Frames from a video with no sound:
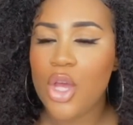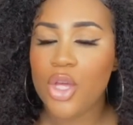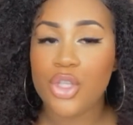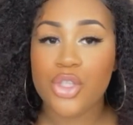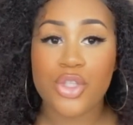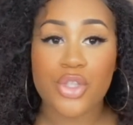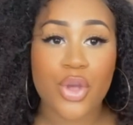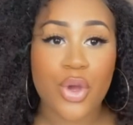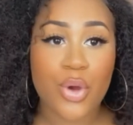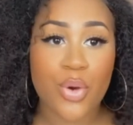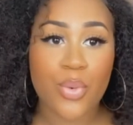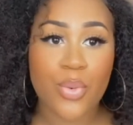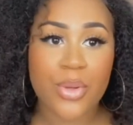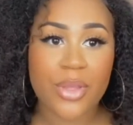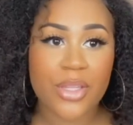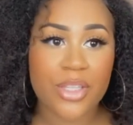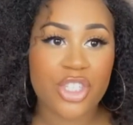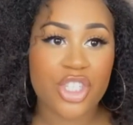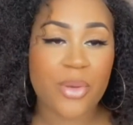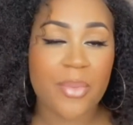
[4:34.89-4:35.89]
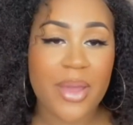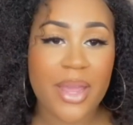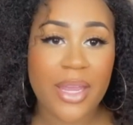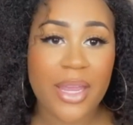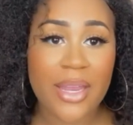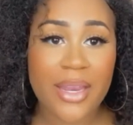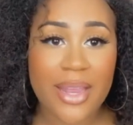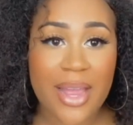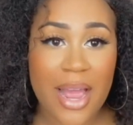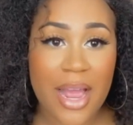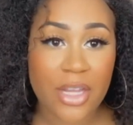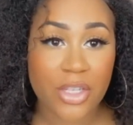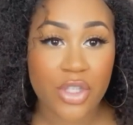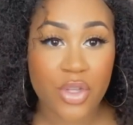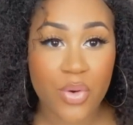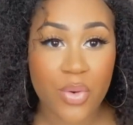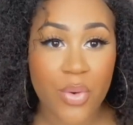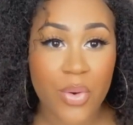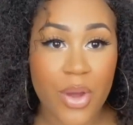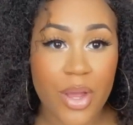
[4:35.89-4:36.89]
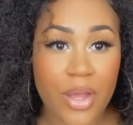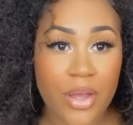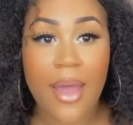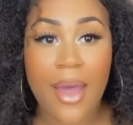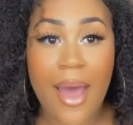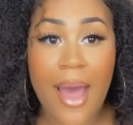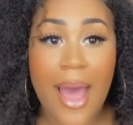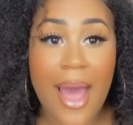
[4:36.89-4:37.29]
So with the Jamaican castor oil,